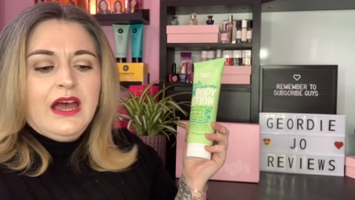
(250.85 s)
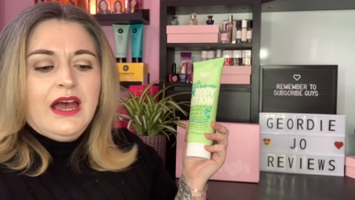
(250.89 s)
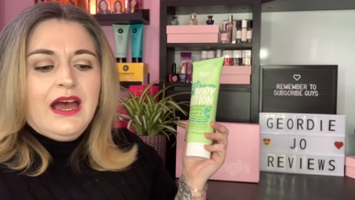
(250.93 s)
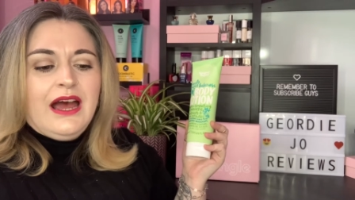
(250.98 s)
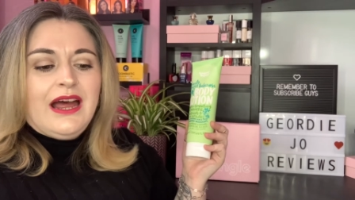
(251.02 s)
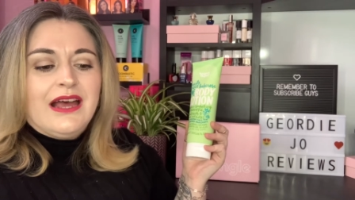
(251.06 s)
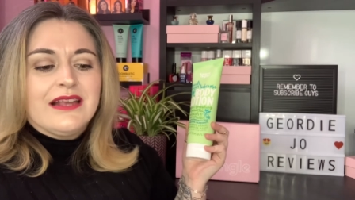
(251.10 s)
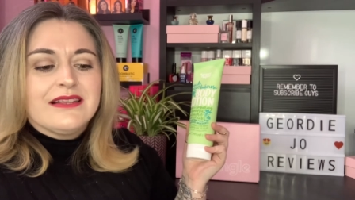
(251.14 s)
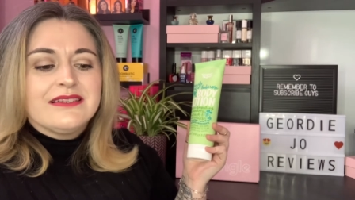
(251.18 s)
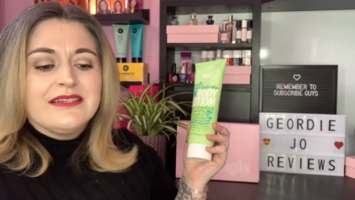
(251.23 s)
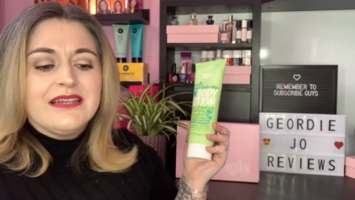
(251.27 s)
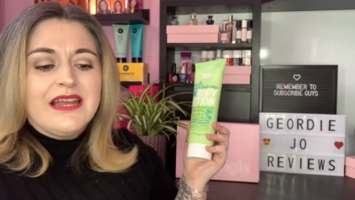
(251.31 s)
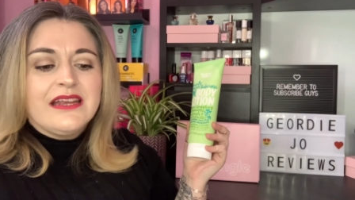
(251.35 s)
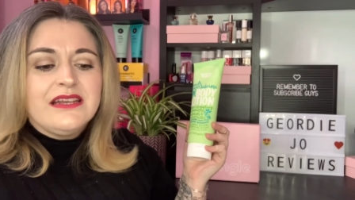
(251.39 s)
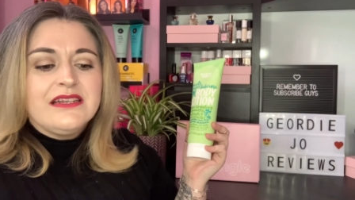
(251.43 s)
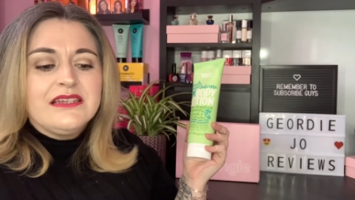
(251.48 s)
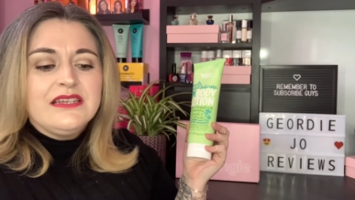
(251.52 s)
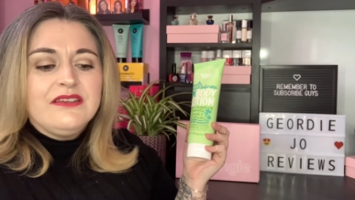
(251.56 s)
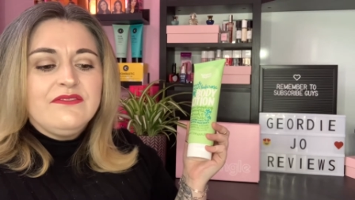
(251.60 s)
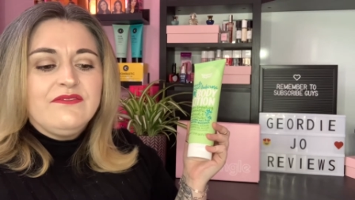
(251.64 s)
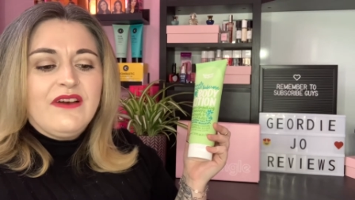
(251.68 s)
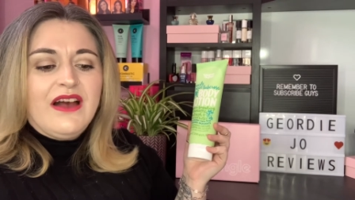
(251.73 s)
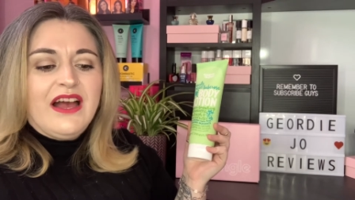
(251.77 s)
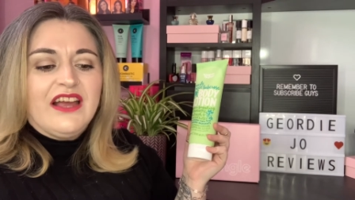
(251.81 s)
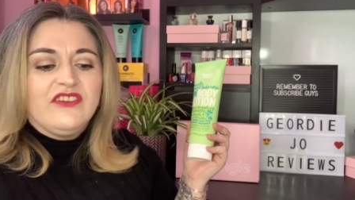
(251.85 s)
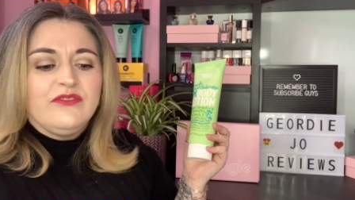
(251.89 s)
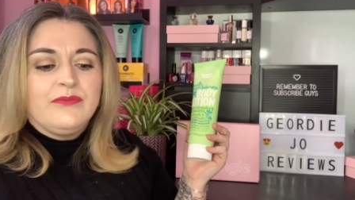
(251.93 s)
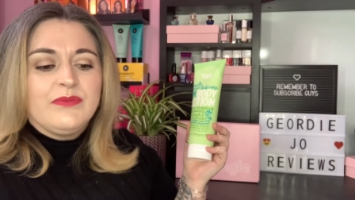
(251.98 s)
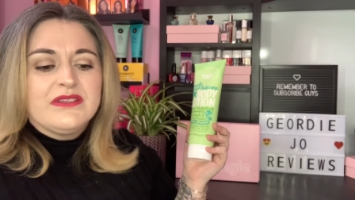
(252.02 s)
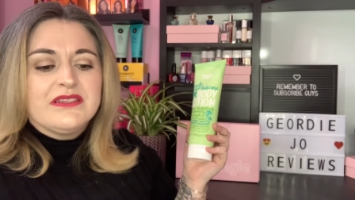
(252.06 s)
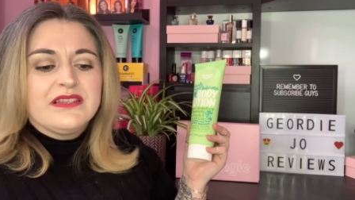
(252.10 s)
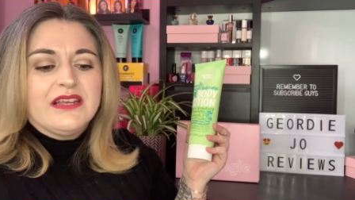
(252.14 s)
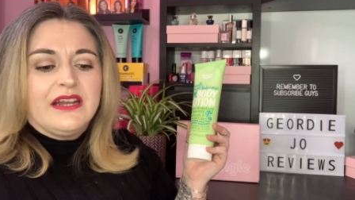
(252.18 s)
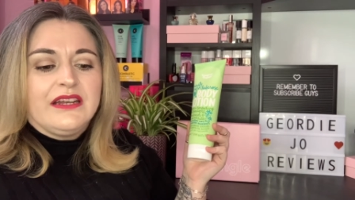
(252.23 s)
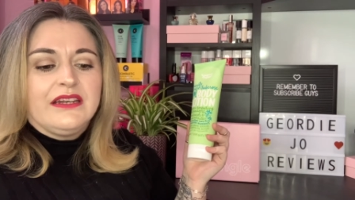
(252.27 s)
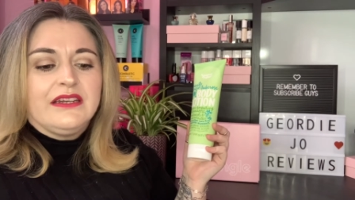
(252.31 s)
has
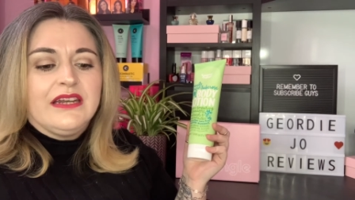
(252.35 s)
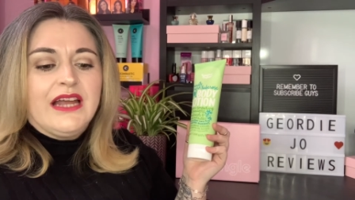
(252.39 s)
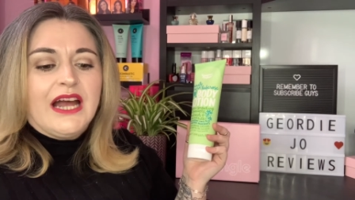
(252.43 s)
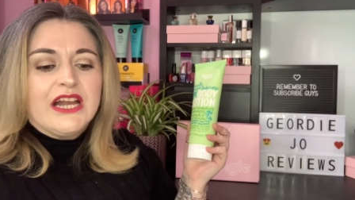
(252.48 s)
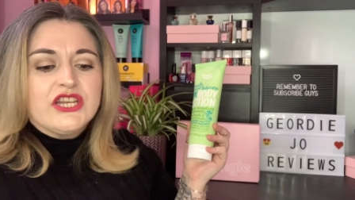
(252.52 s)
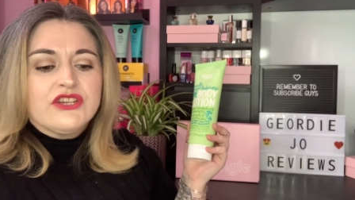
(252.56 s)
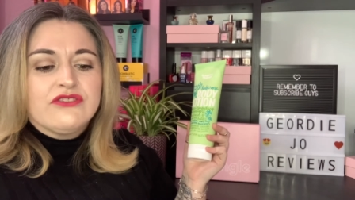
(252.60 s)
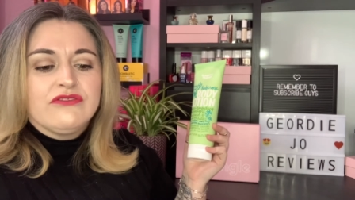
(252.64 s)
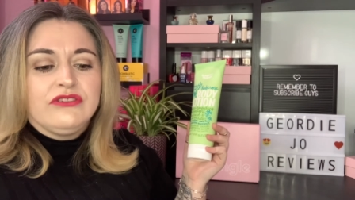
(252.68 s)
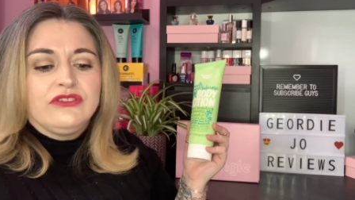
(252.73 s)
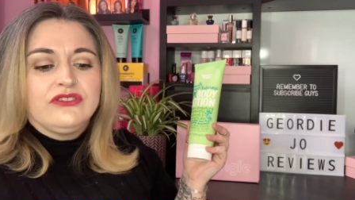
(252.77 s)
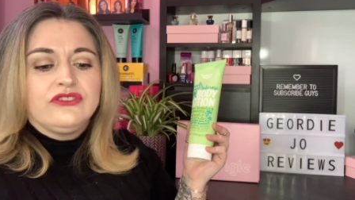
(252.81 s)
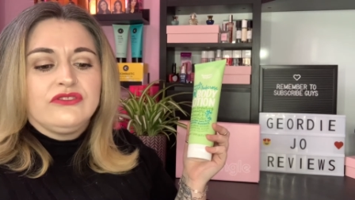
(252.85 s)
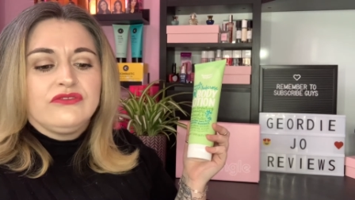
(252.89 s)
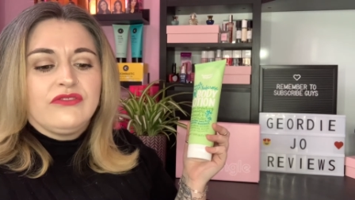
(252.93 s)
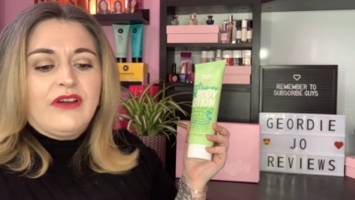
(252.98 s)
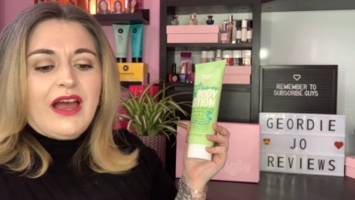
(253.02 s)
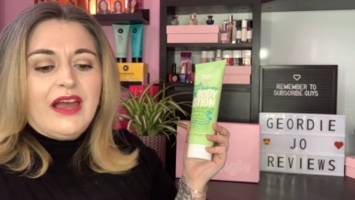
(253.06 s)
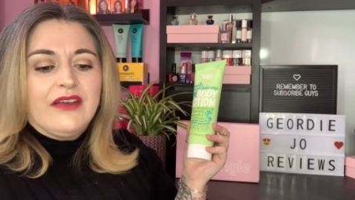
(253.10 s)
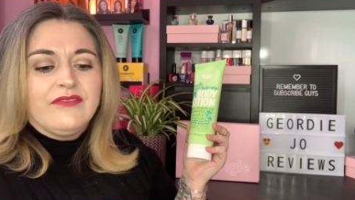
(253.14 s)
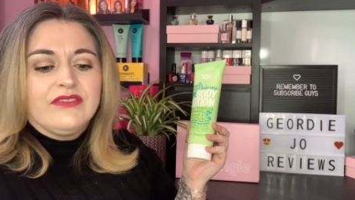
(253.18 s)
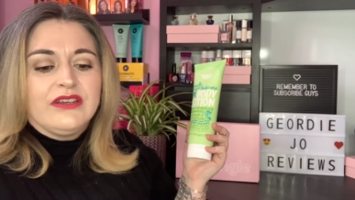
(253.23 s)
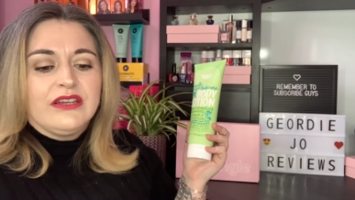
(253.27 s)
95% natural derived